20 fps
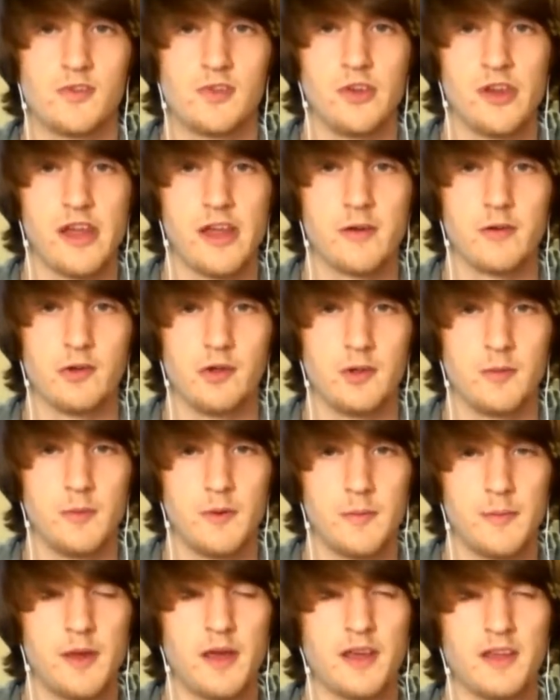so you can't really
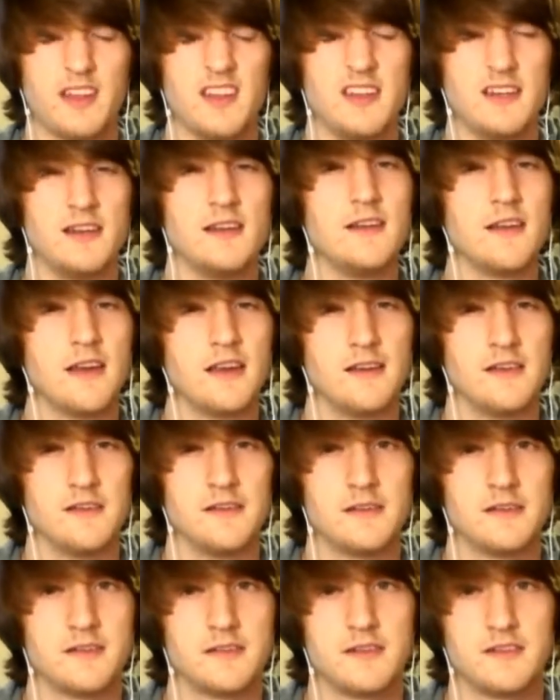be picky and
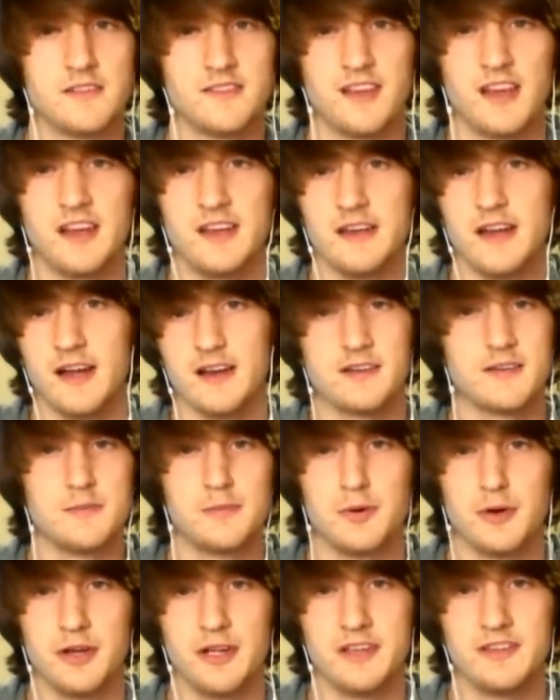decide not to
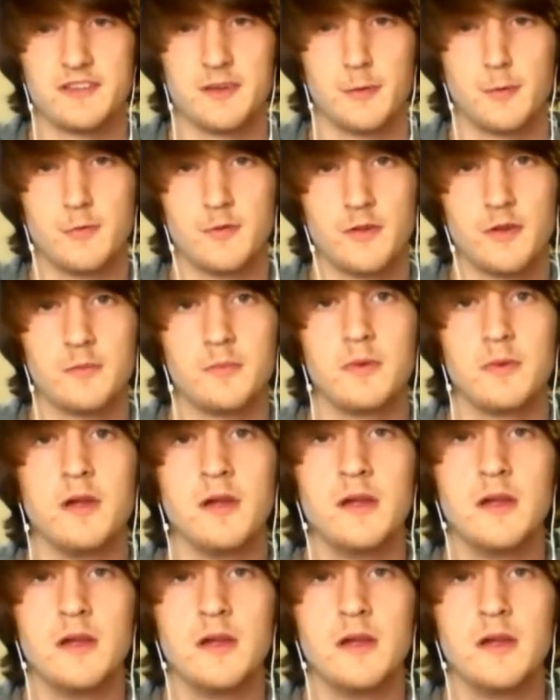play some of them.